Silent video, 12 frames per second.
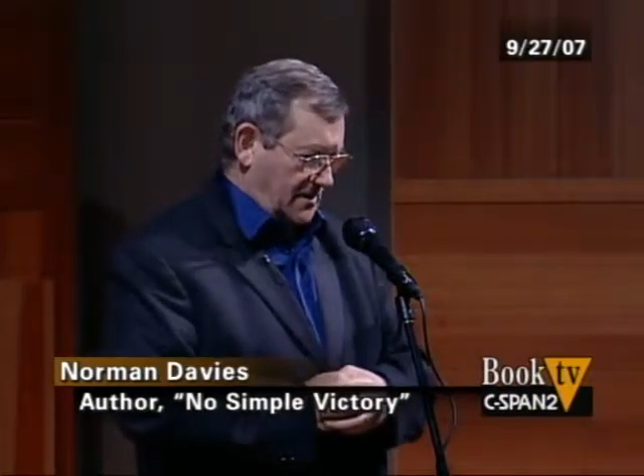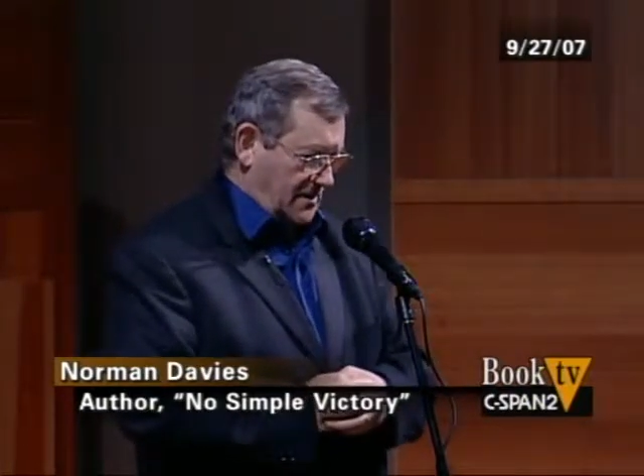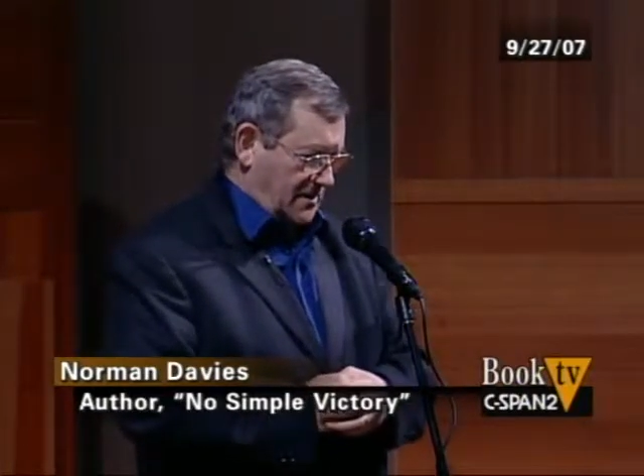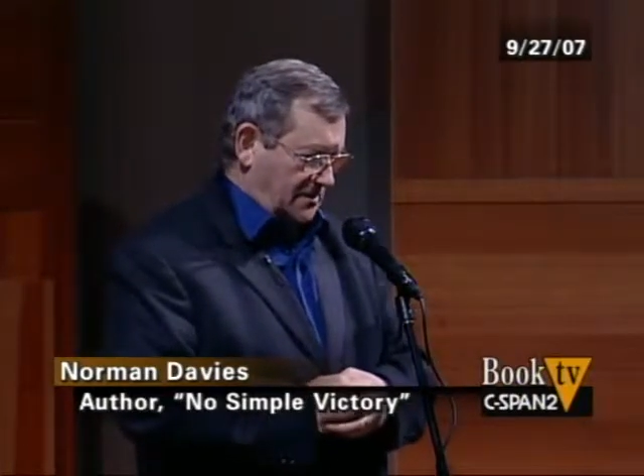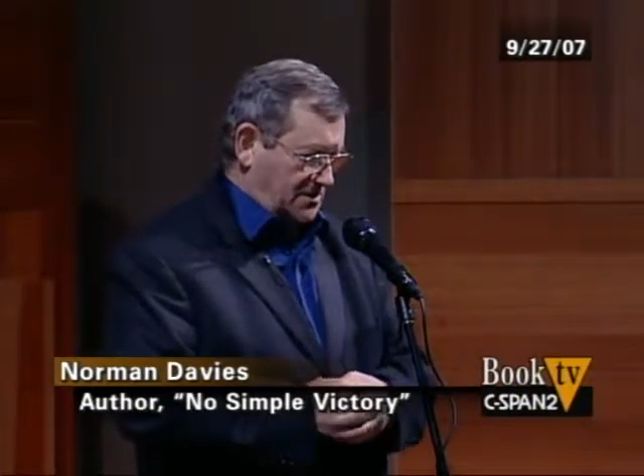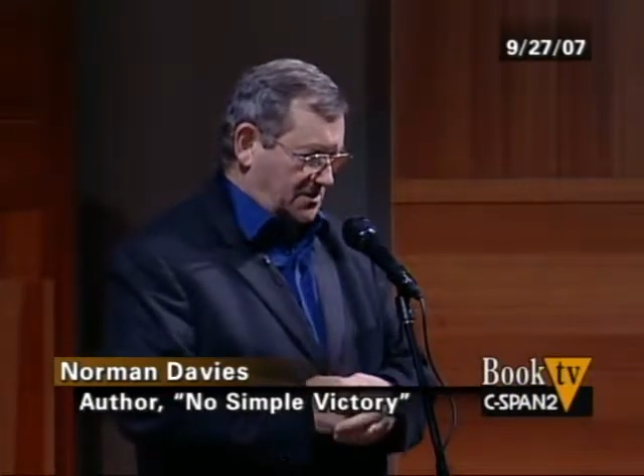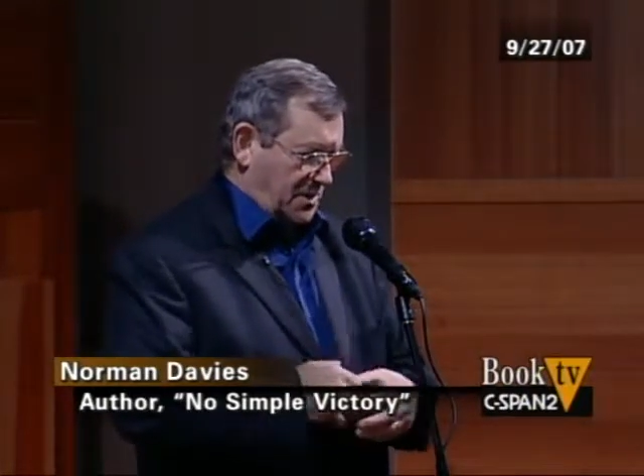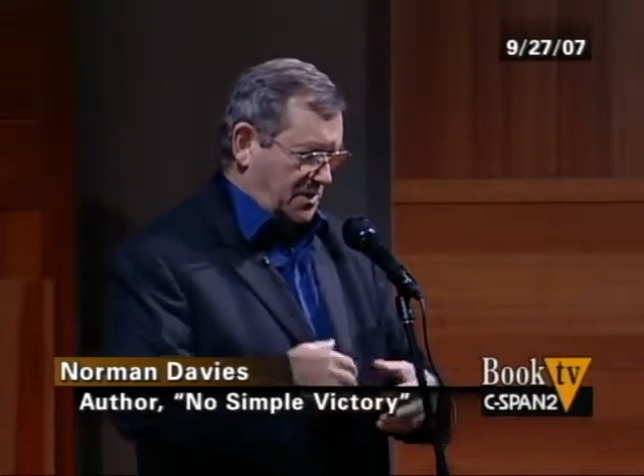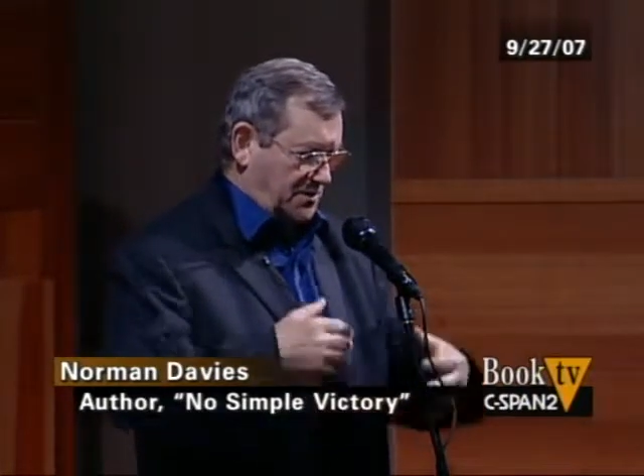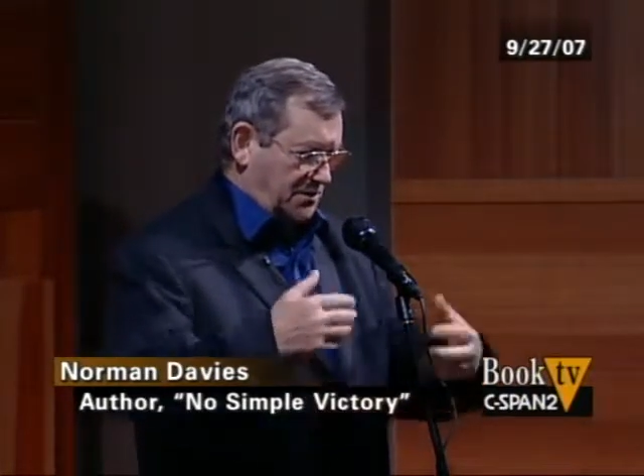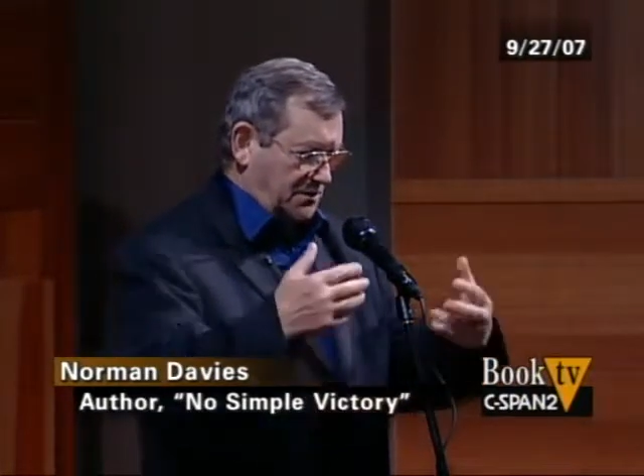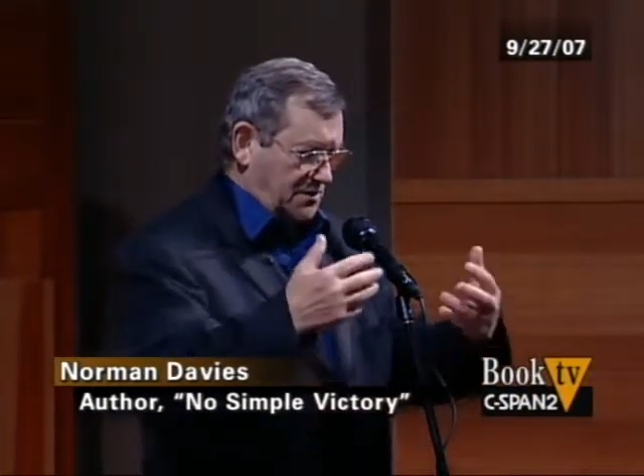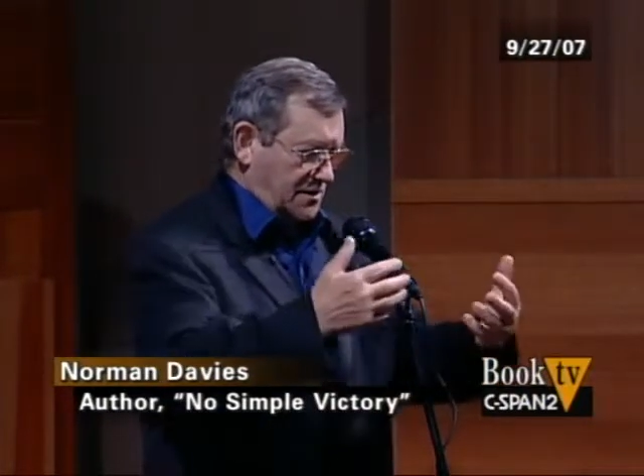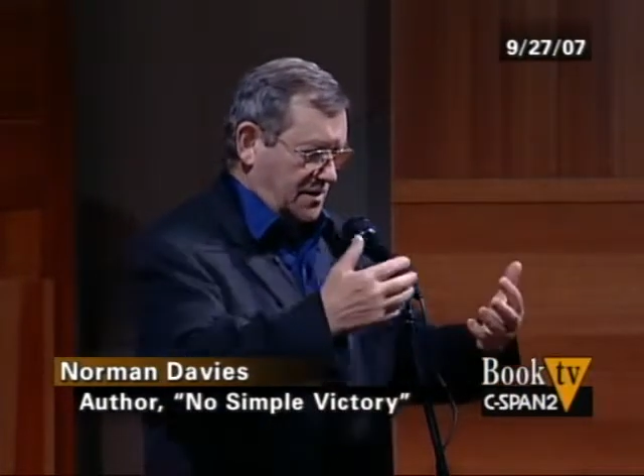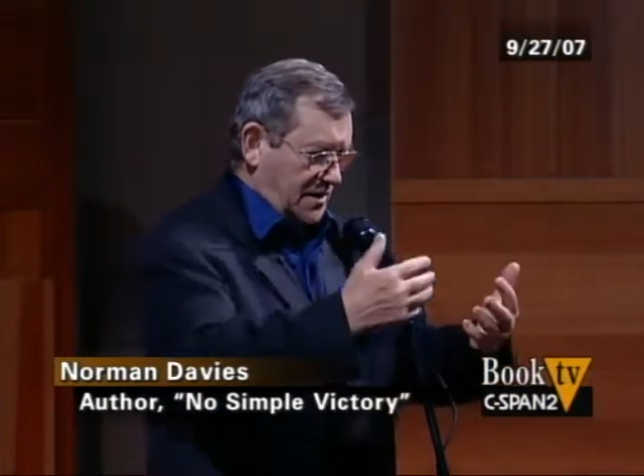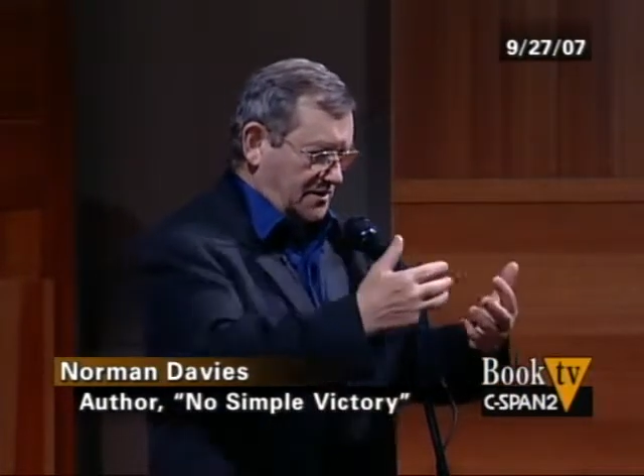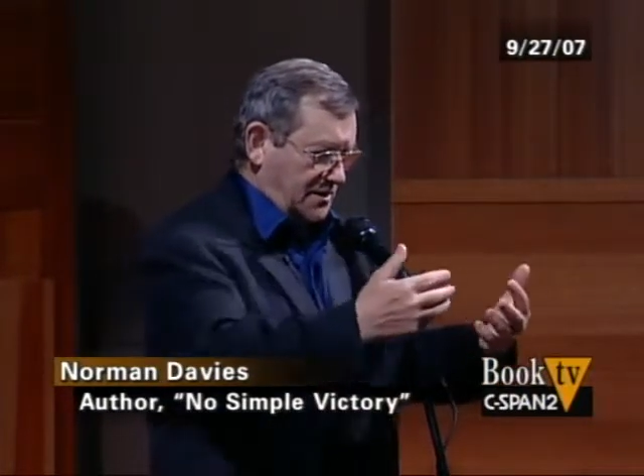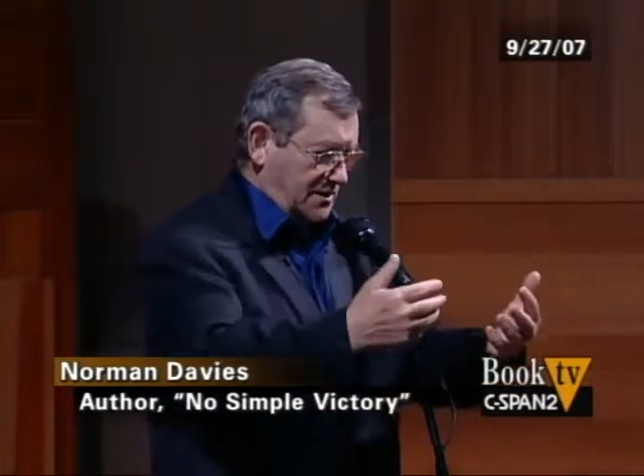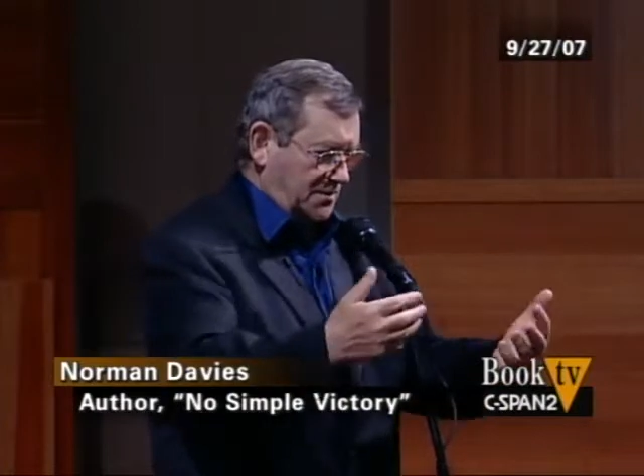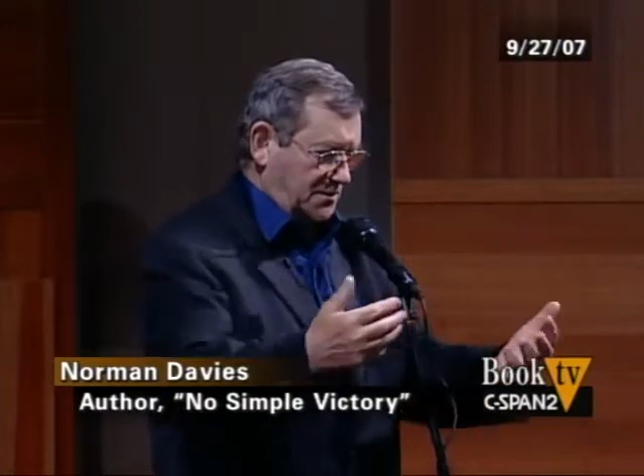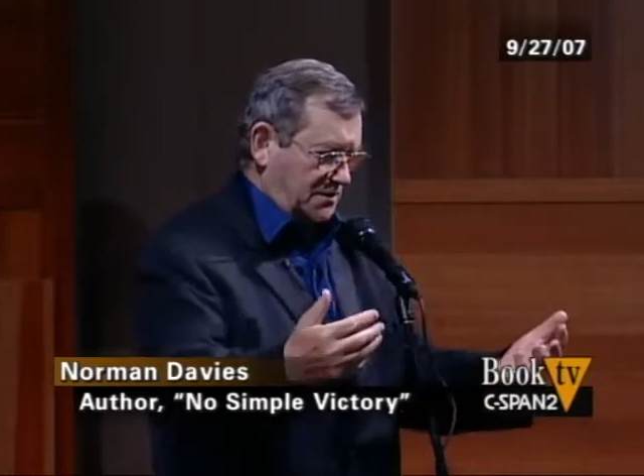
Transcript: experiments, crowding up